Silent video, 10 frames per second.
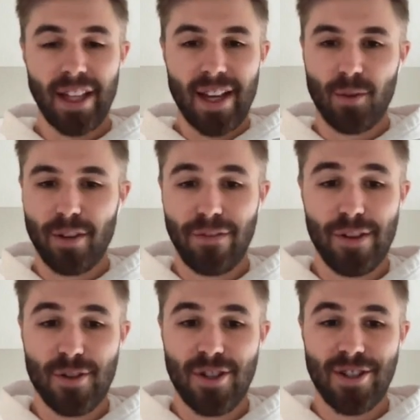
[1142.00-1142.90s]
playing with
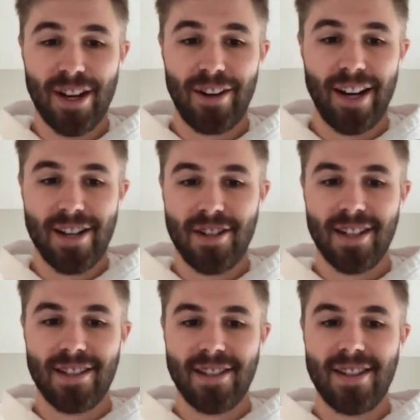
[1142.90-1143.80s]
future
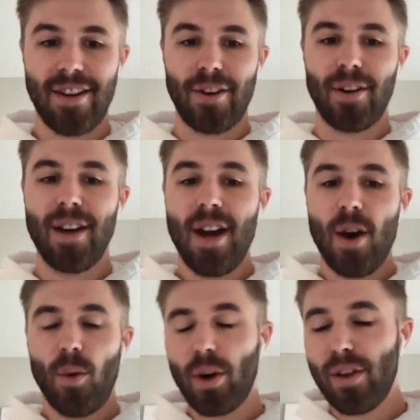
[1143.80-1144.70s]
generations. So,
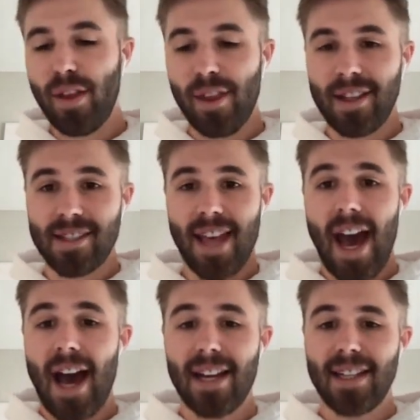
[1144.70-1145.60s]
what are the things
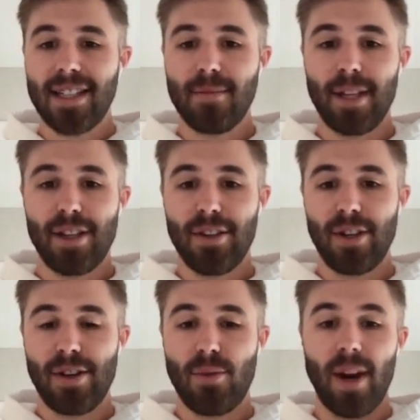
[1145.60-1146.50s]
that I need to be
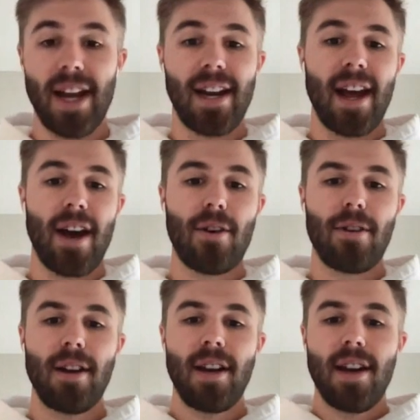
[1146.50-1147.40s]
doing right
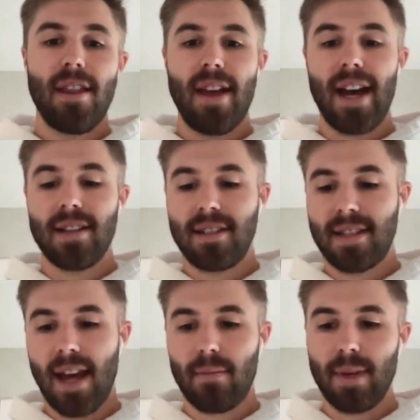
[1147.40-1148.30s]
now that
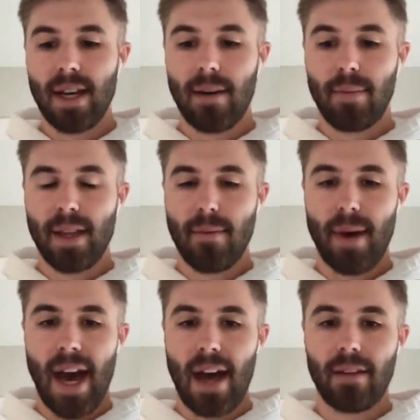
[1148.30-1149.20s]
set me up on the
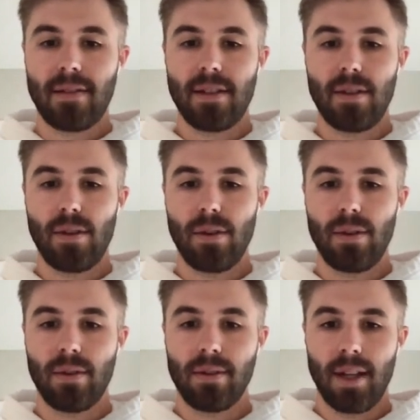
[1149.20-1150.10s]
path
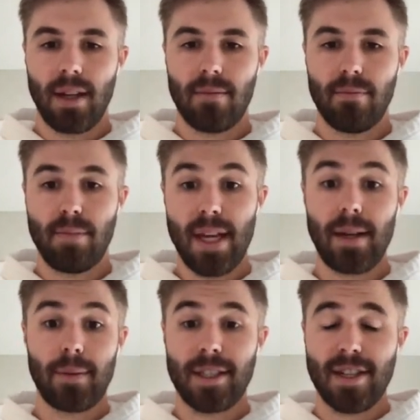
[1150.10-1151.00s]
to being
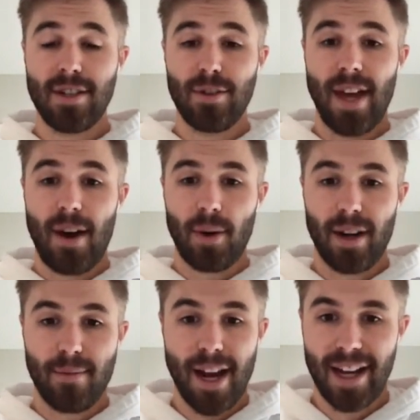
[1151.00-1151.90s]
able to do that when
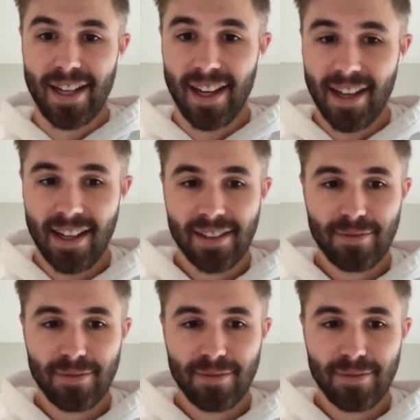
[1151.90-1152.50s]
I'm 90?